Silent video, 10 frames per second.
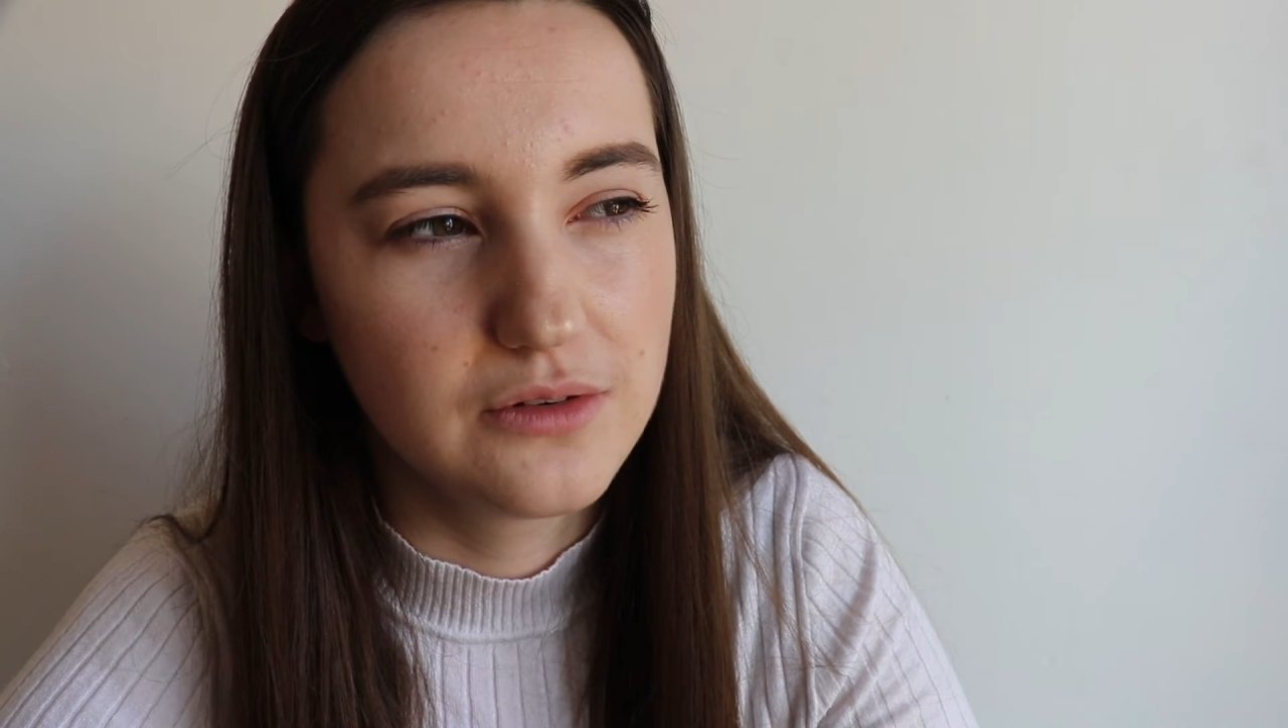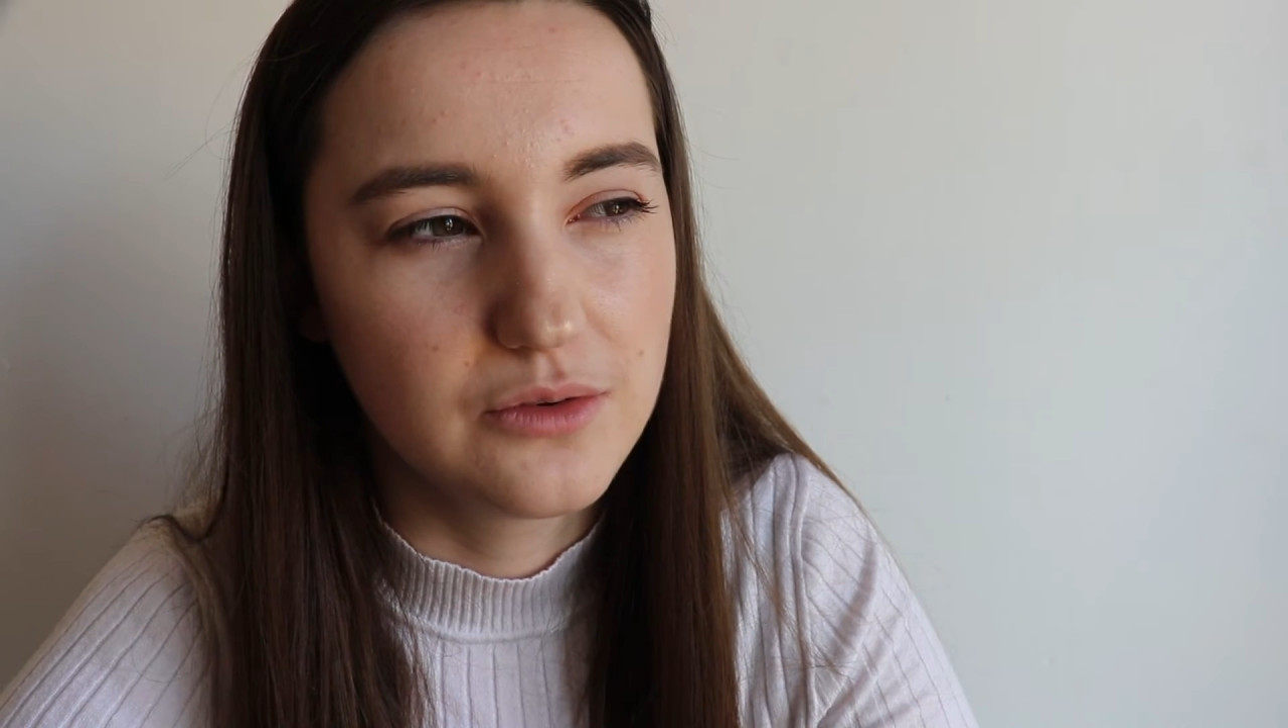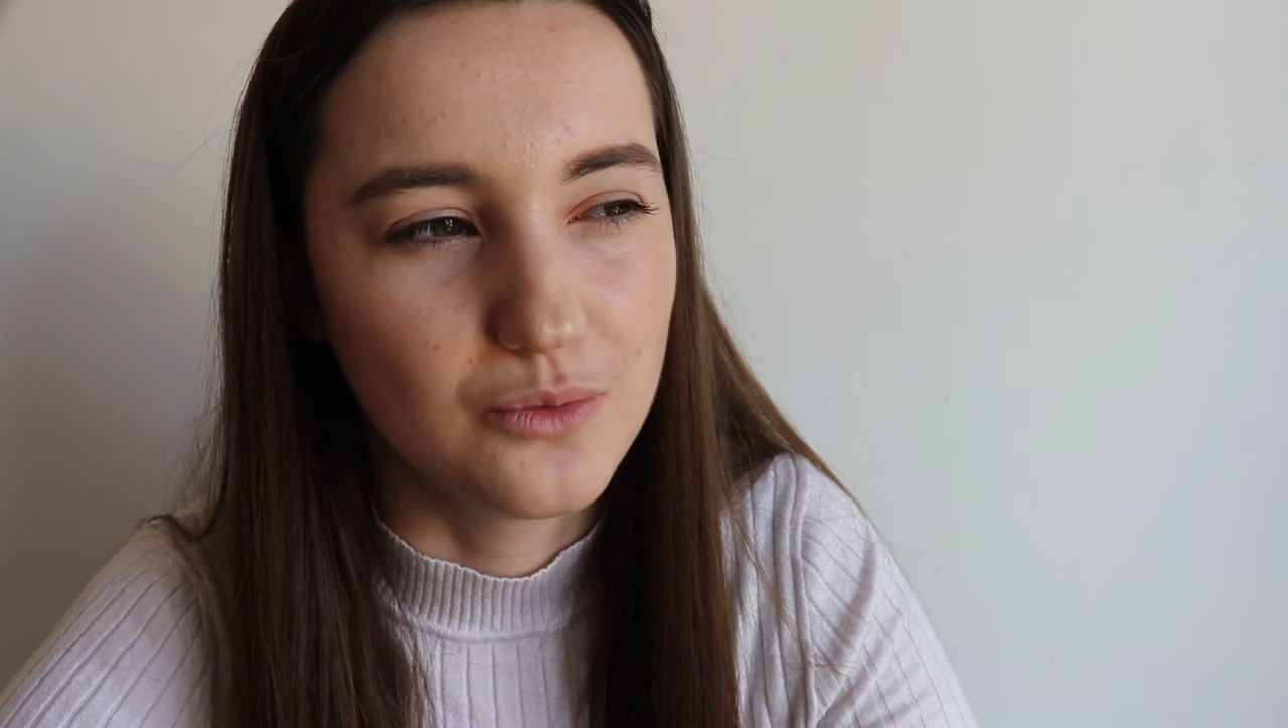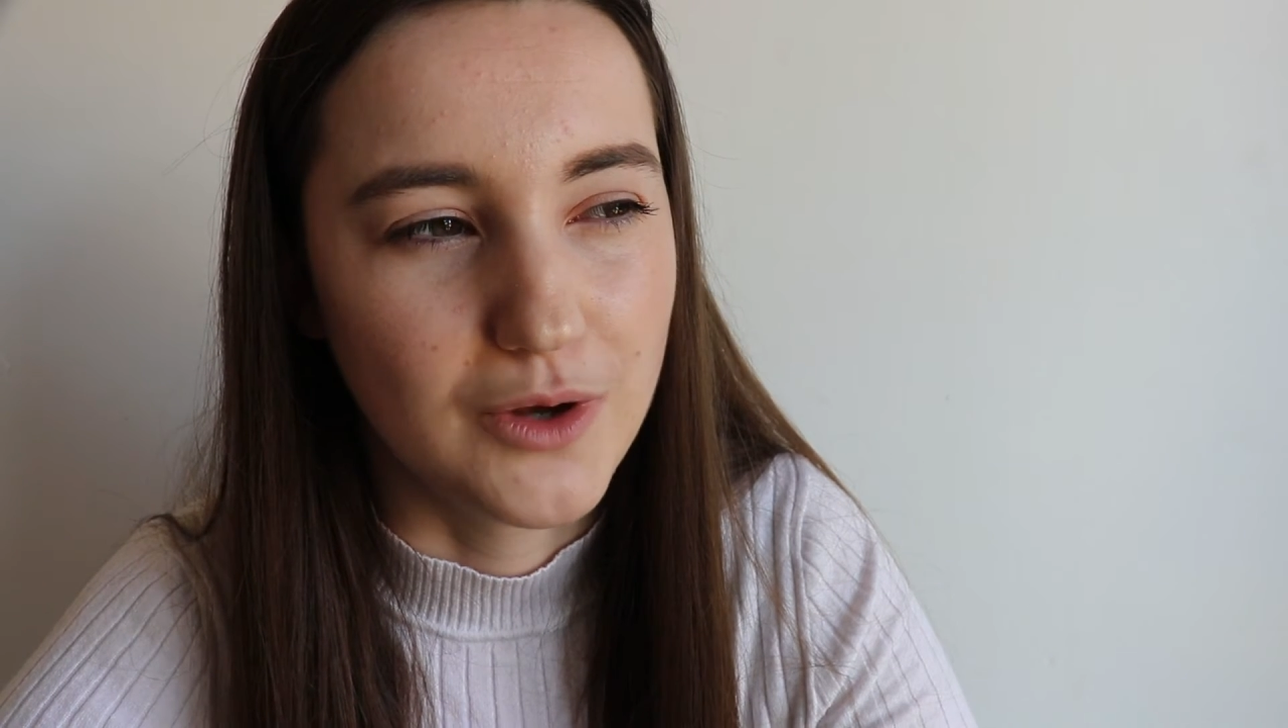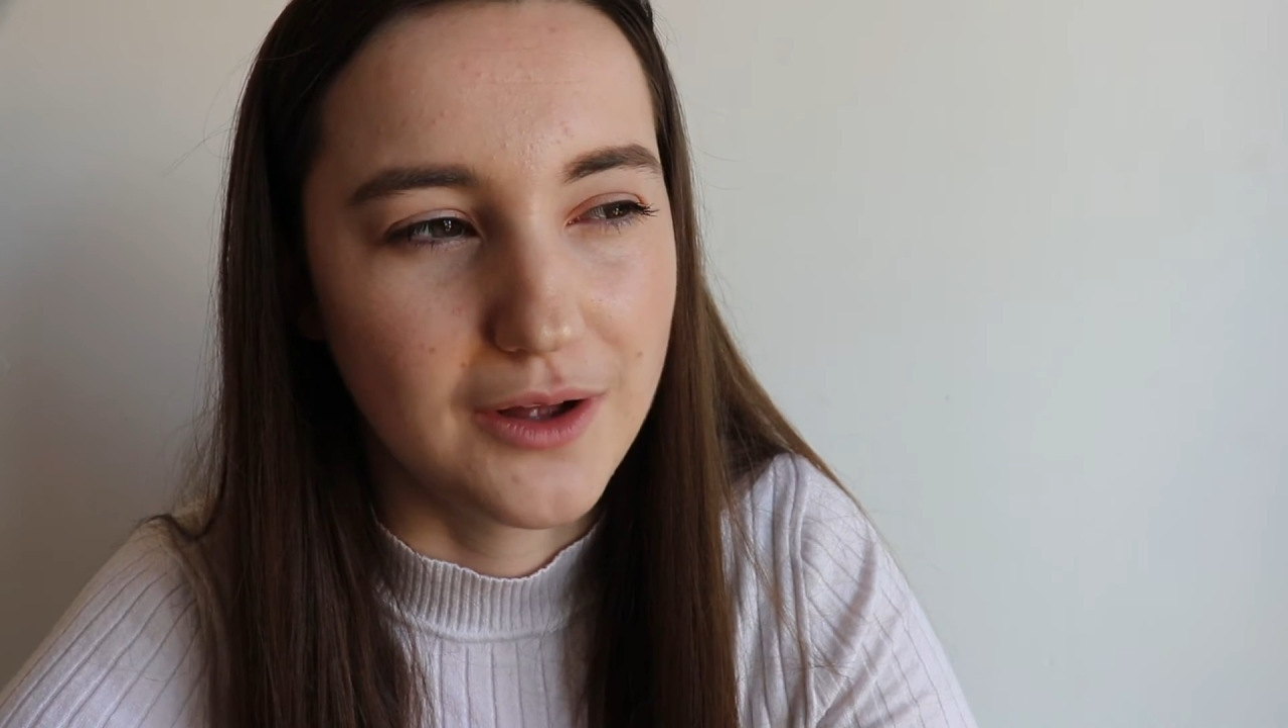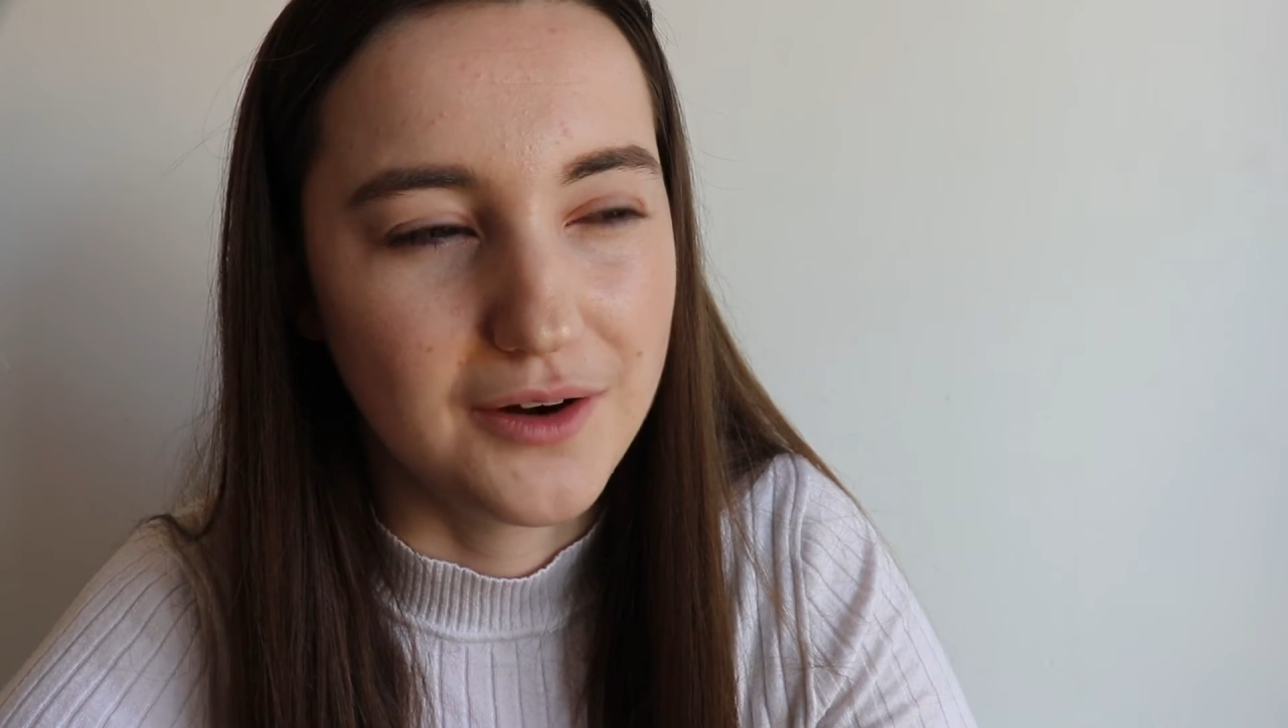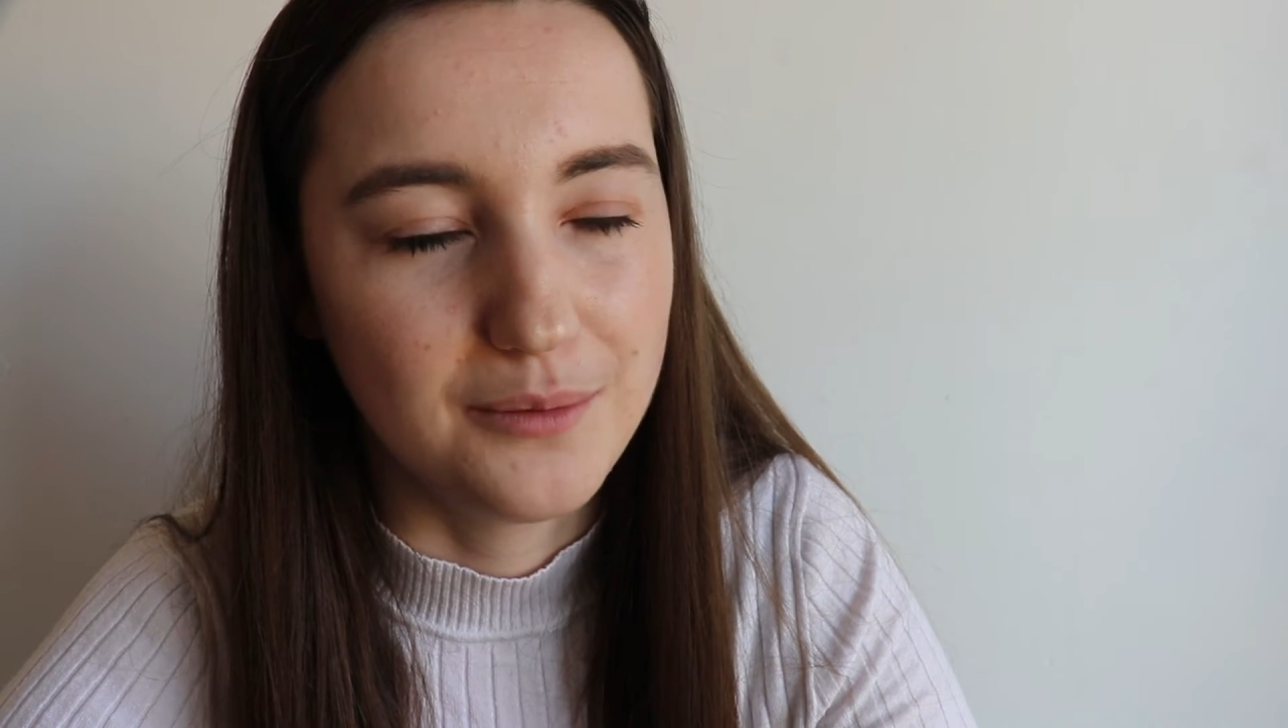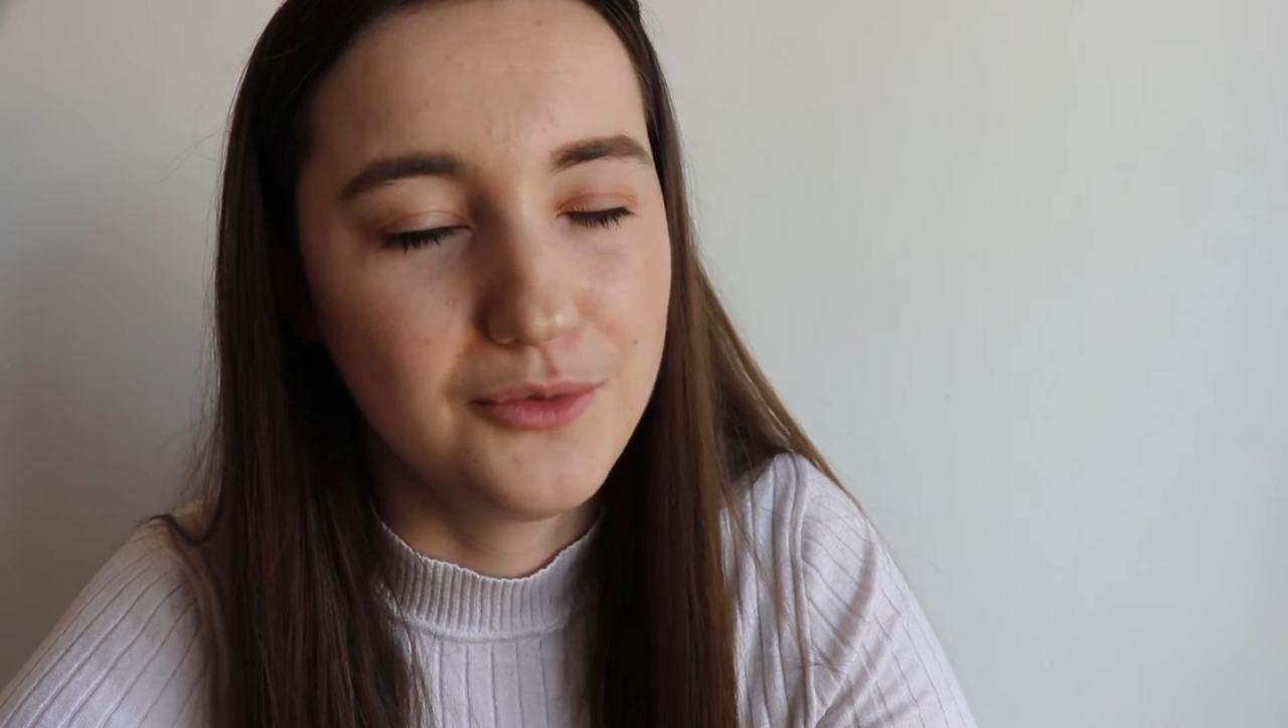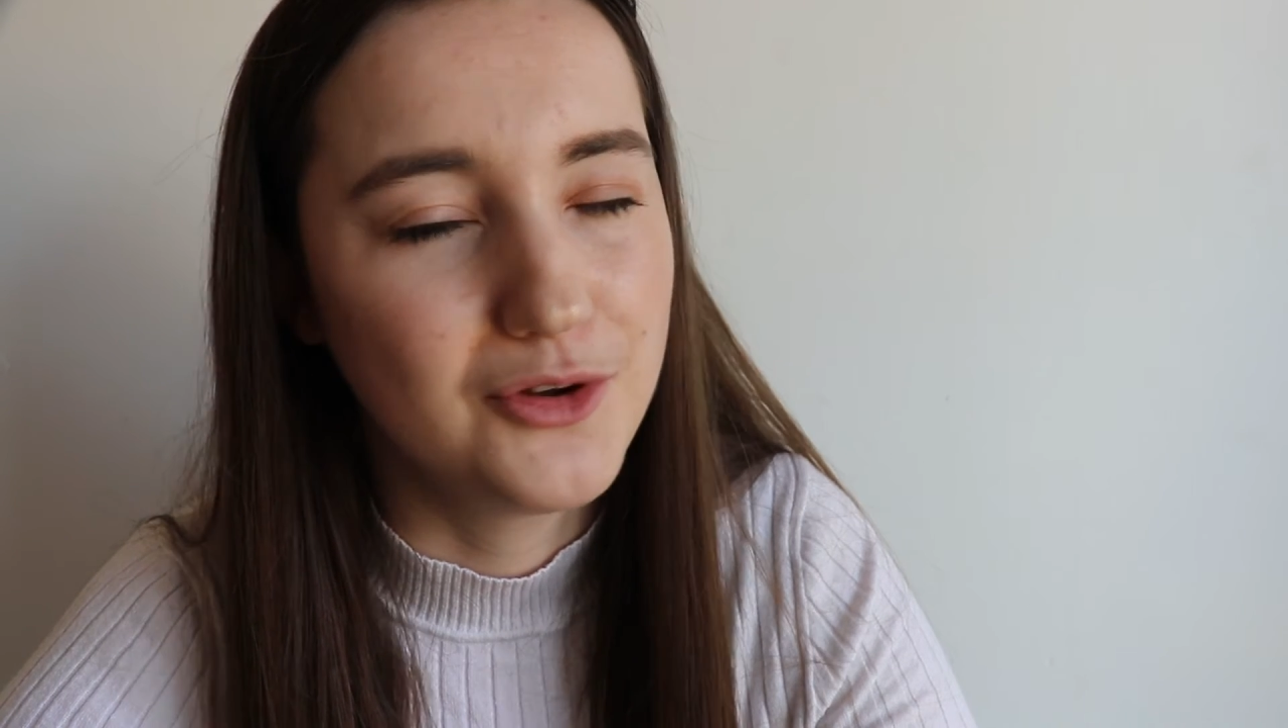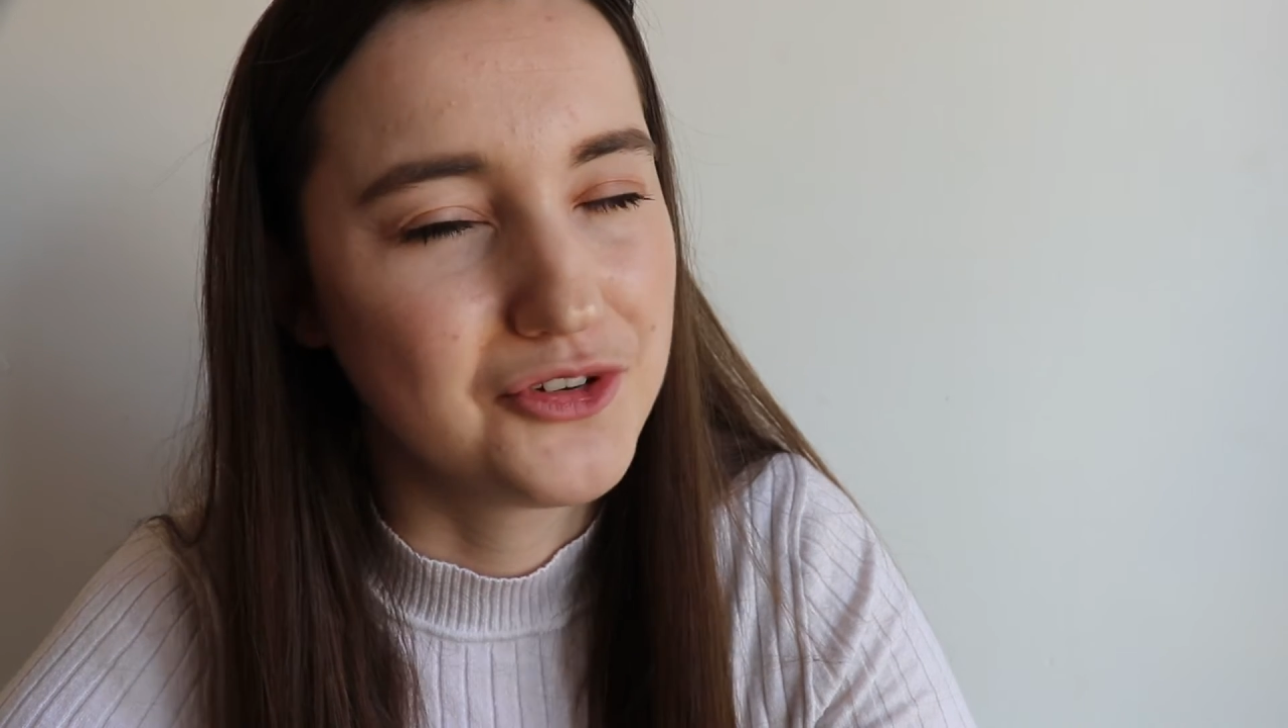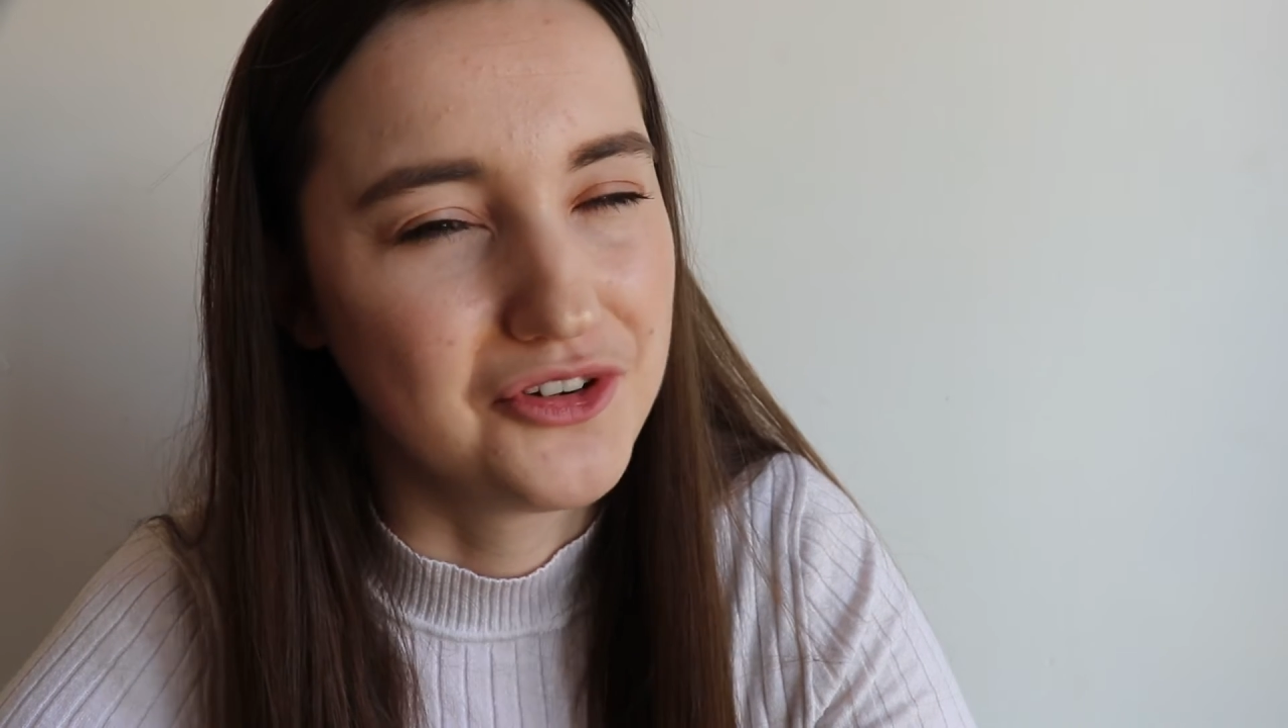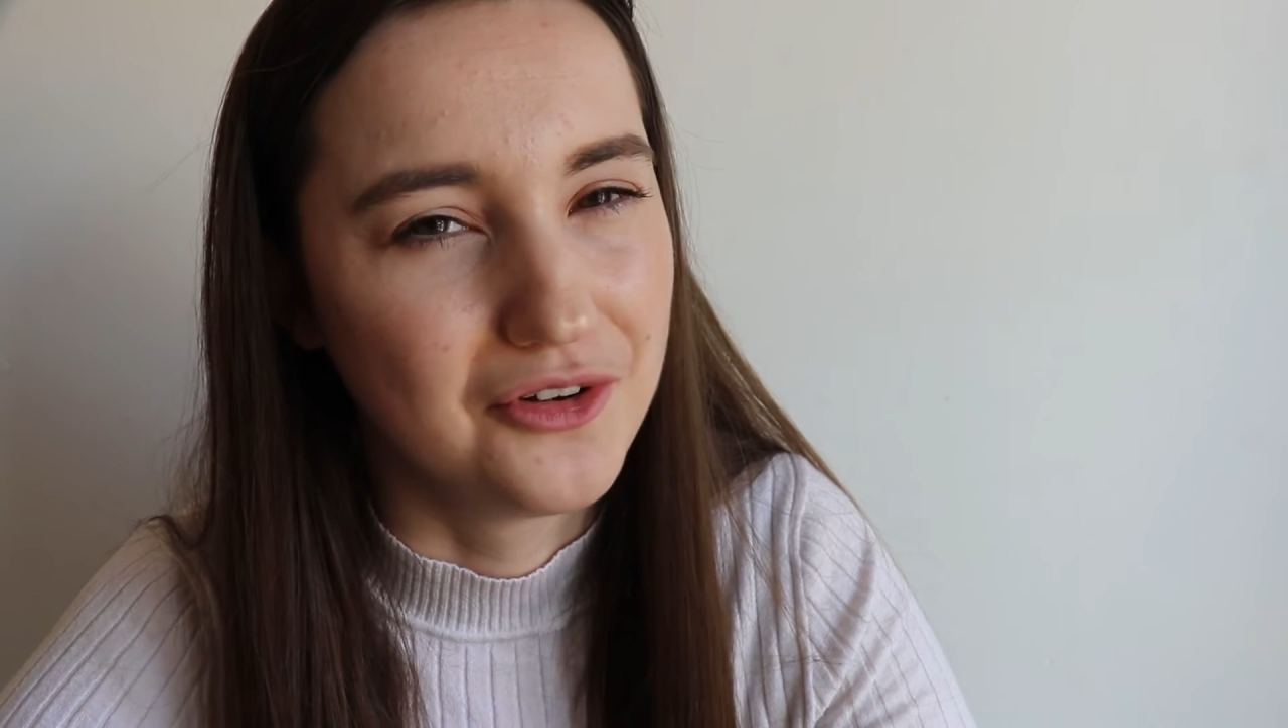word, I'm not sure